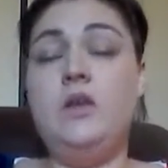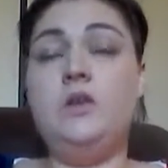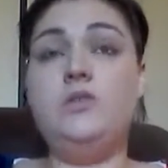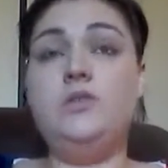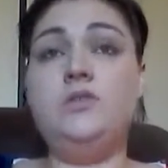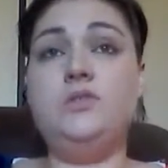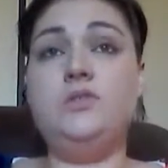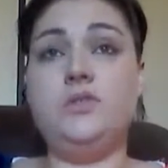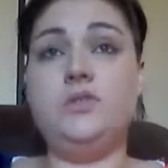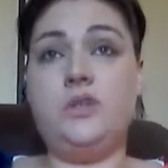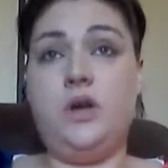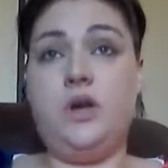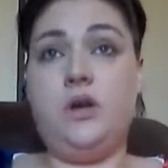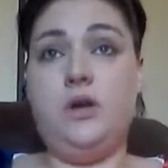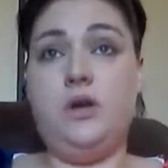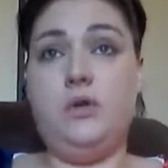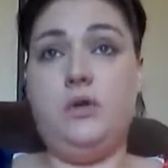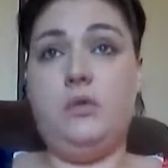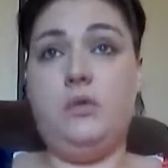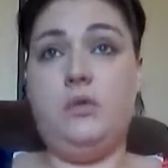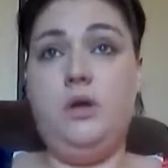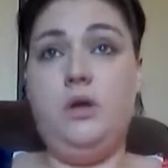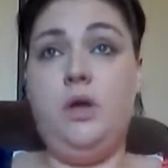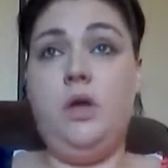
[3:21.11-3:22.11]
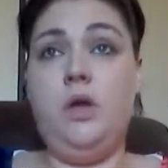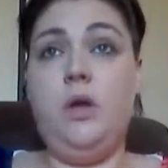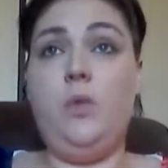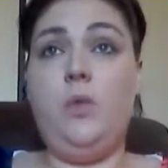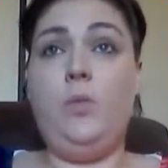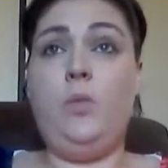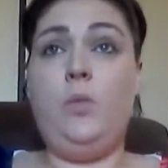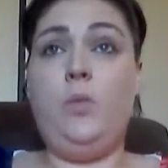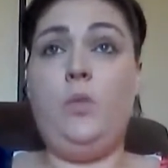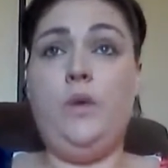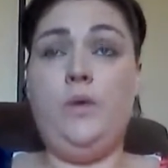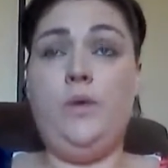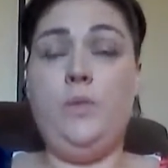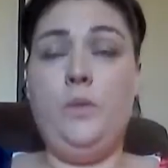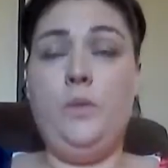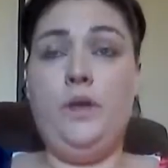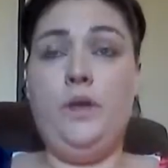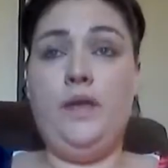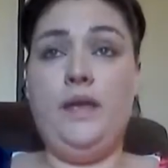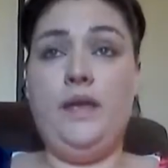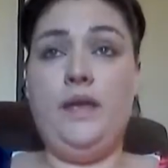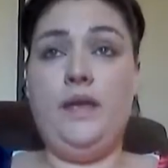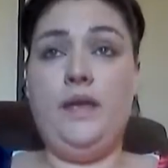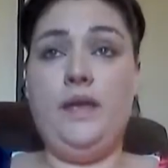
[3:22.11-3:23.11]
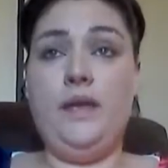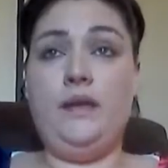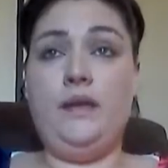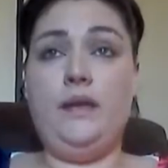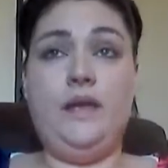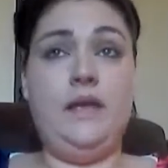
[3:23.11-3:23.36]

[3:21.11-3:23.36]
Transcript: So we went in.